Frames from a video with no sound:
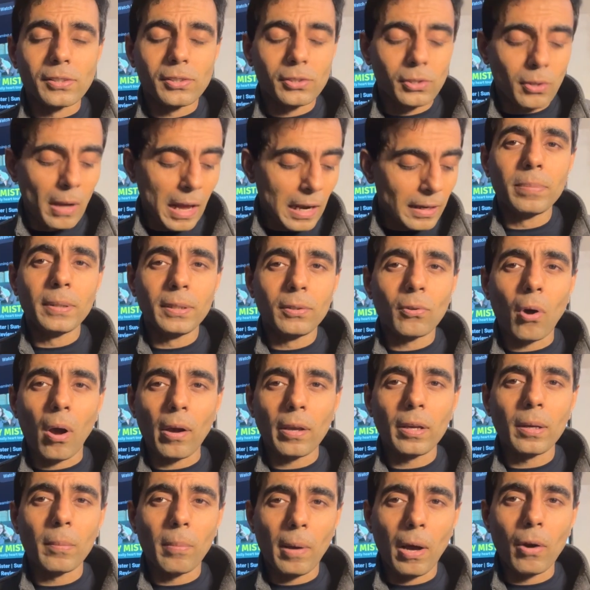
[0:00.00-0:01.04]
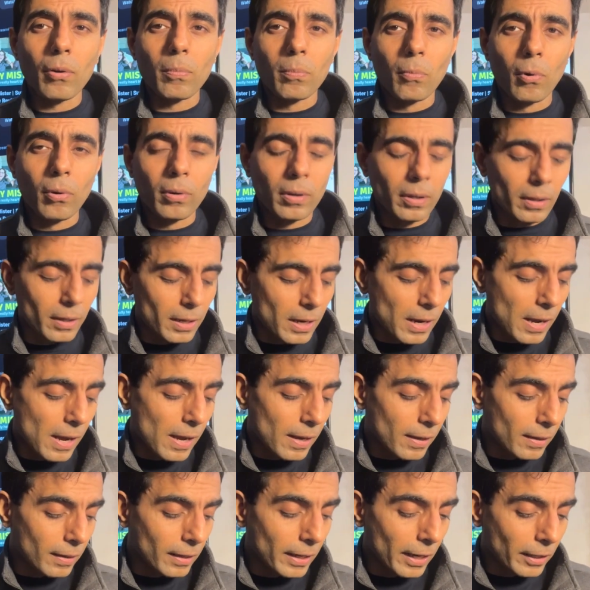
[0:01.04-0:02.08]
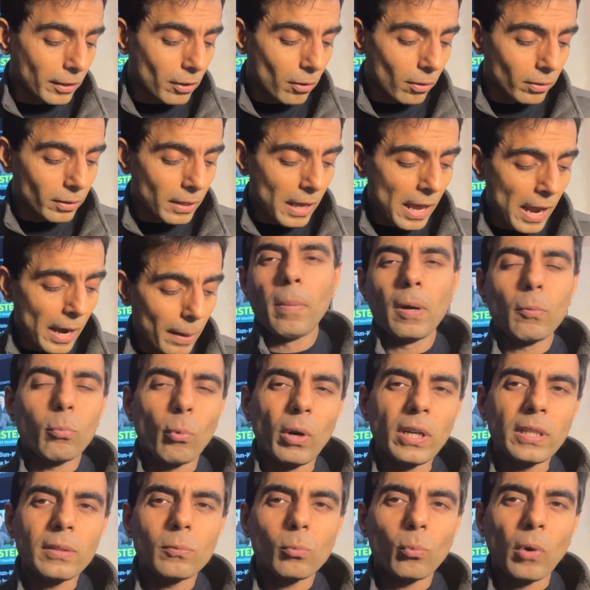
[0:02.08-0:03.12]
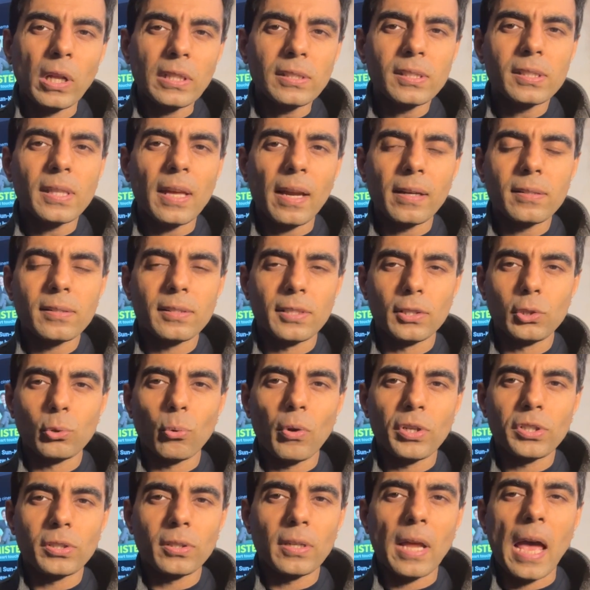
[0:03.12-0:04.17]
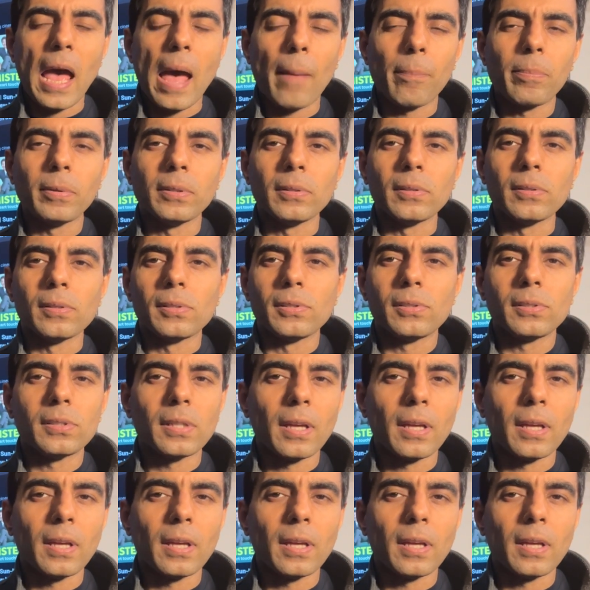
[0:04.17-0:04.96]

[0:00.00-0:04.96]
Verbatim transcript: So, I'll be talking about more uh, later on that. But one, once that situation happens,